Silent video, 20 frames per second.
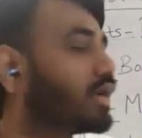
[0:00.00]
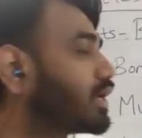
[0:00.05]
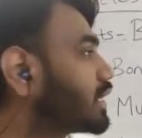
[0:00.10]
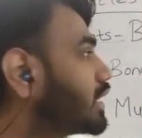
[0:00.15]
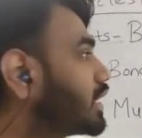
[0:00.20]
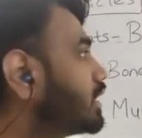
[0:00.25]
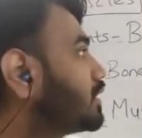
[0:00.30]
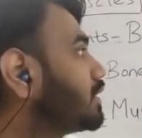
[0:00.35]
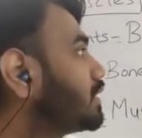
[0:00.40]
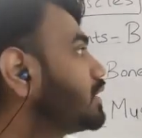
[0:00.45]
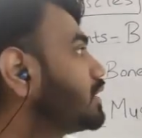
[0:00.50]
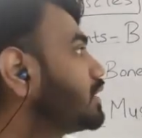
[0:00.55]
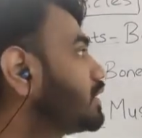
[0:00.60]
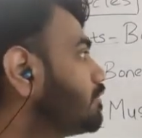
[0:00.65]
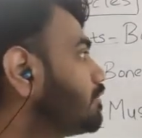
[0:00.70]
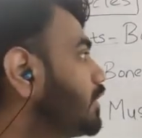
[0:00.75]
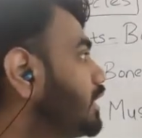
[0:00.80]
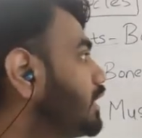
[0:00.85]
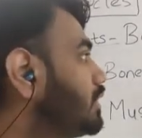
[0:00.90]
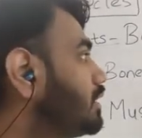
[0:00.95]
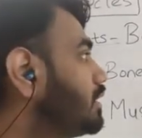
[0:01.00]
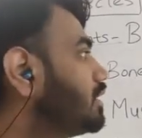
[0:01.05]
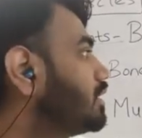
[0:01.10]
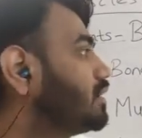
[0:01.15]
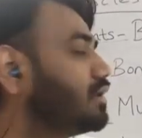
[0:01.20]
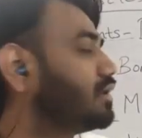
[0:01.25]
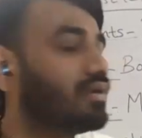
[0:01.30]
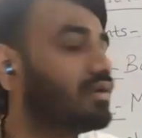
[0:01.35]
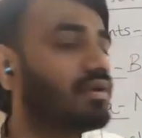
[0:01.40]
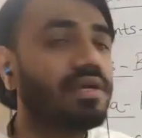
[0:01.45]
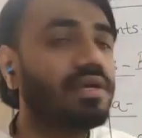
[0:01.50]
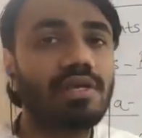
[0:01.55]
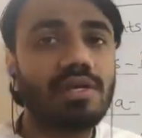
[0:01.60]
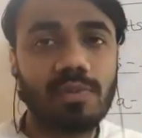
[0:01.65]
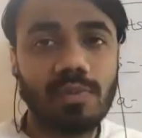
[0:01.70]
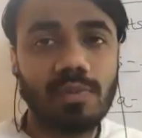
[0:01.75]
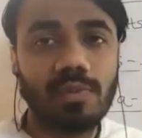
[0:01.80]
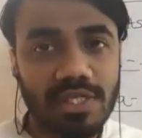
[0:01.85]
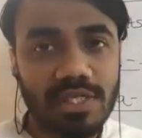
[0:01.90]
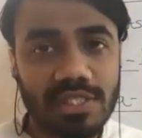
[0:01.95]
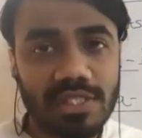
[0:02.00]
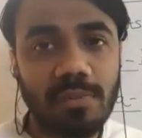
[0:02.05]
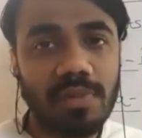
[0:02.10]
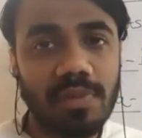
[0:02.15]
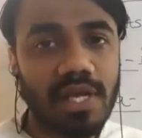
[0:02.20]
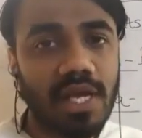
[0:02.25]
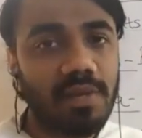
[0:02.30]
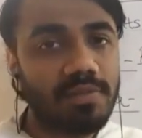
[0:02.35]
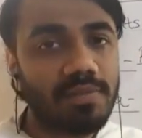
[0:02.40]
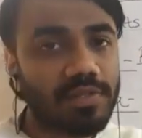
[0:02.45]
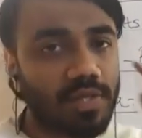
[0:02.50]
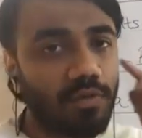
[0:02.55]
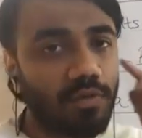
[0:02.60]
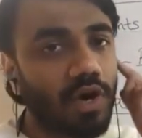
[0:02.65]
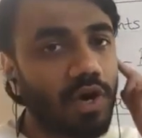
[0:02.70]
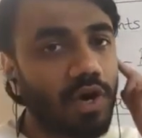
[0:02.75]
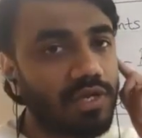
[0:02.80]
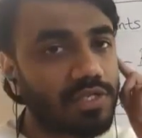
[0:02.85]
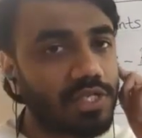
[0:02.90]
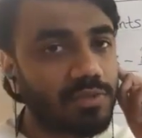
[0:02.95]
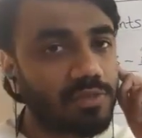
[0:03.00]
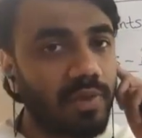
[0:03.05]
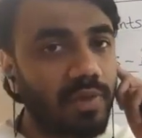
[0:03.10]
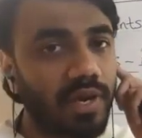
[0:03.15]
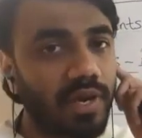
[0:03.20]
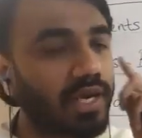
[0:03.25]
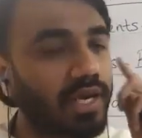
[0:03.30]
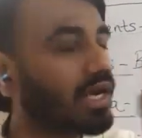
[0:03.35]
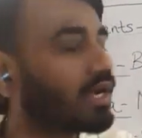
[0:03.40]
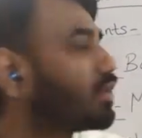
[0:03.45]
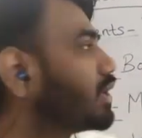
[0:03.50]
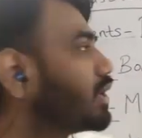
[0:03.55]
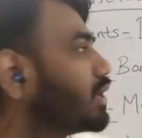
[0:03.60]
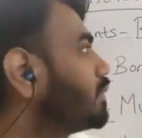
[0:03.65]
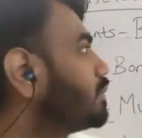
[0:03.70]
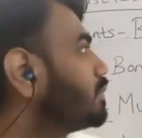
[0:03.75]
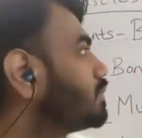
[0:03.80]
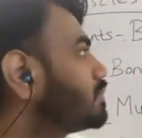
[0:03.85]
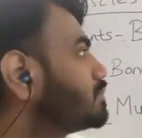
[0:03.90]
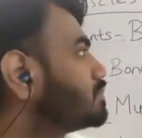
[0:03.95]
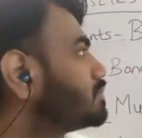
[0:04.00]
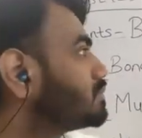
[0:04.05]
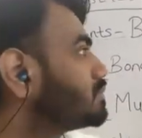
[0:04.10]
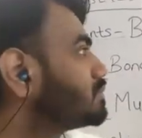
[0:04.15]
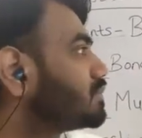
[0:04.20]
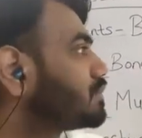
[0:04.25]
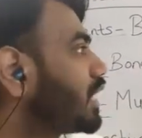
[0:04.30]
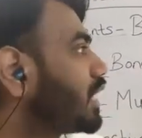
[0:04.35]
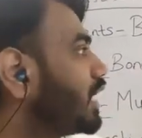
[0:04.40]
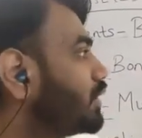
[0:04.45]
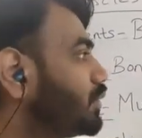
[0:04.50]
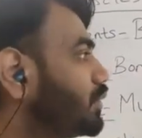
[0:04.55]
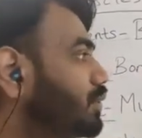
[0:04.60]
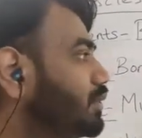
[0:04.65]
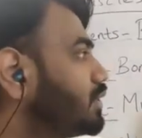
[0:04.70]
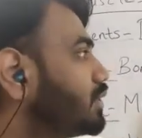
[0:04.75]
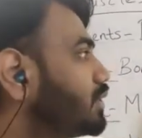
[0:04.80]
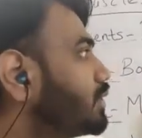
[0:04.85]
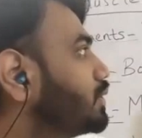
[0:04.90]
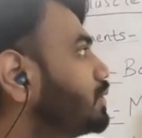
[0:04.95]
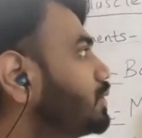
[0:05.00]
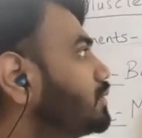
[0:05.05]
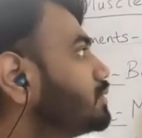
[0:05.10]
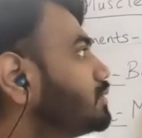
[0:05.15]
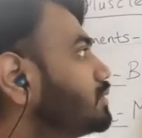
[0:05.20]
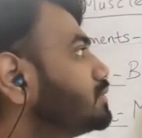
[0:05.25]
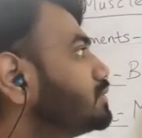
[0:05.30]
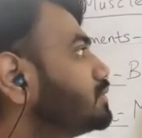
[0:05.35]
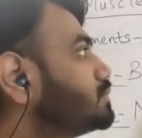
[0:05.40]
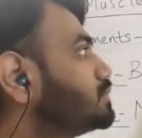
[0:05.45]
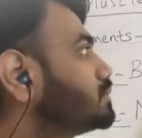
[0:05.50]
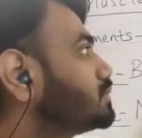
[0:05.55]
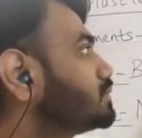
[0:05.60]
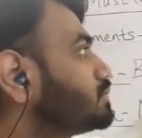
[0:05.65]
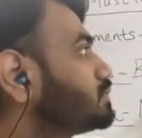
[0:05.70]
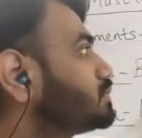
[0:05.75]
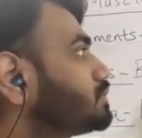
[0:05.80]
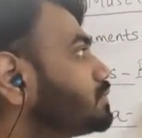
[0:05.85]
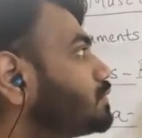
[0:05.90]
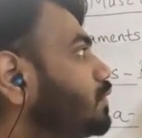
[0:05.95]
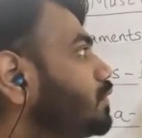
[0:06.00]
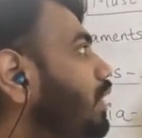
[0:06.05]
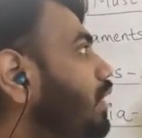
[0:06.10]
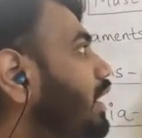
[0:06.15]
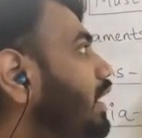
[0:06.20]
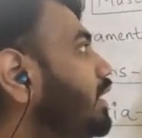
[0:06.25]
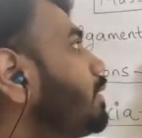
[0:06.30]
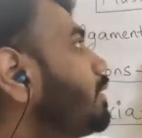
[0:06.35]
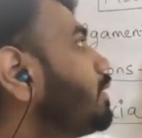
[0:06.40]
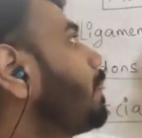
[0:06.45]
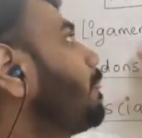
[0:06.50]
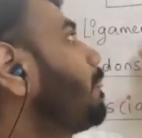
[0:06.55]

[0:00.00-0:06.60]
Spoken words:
working well, but sometimes the voice is breaking today. I don't know why.